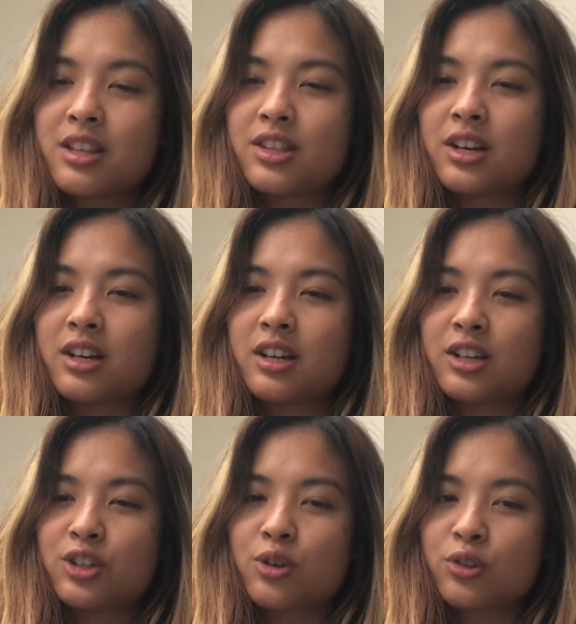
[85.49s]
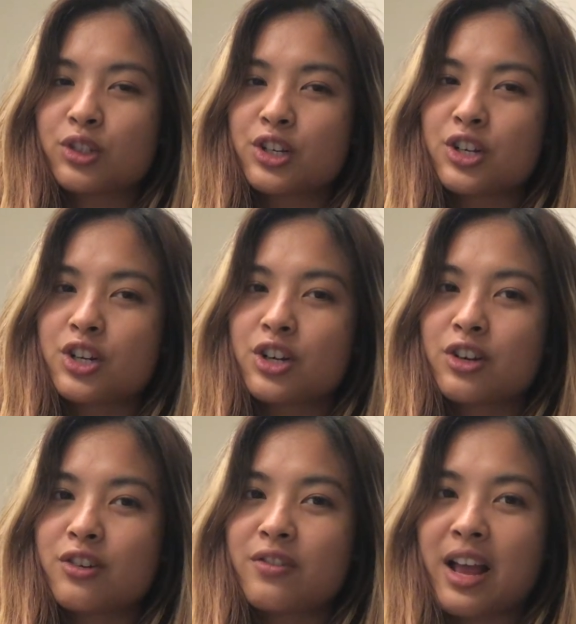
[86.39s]
the trochlear
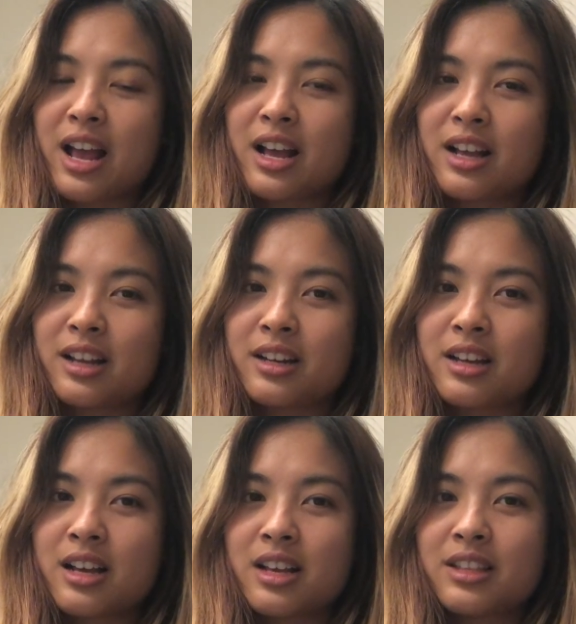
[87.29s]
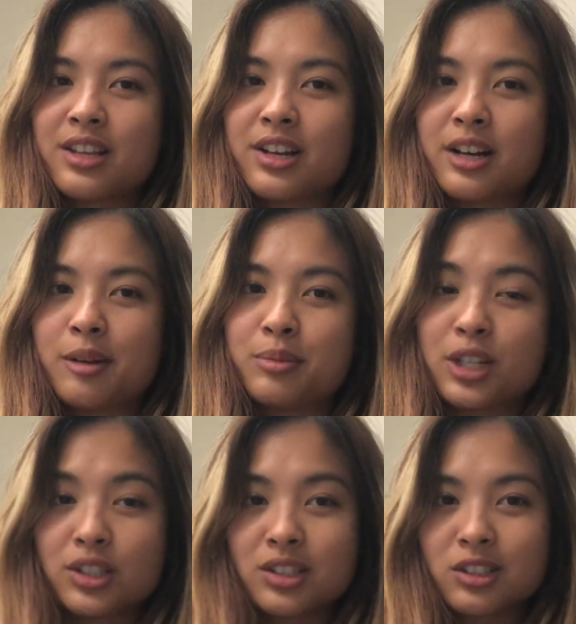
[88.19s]
nerve, and the
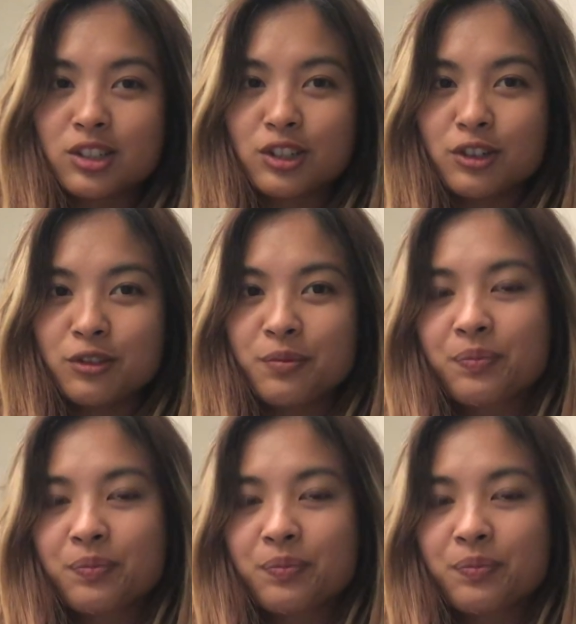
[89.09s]
abducens nerve.